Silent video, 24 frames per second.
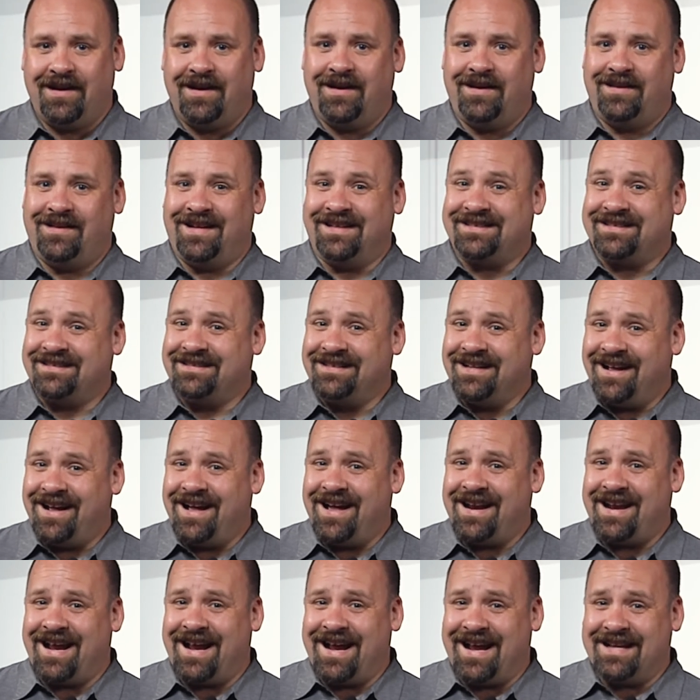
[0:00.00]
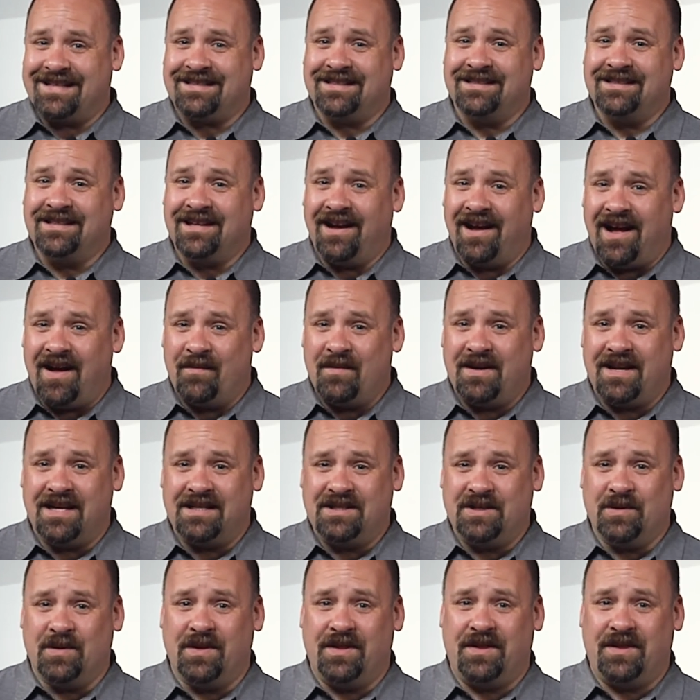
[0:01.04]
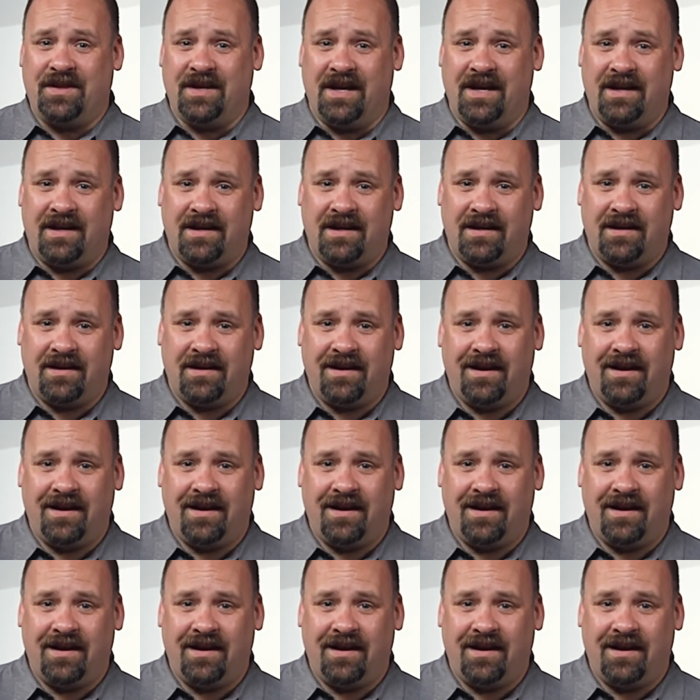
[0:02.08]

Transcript: That's not as uncommon as you would think,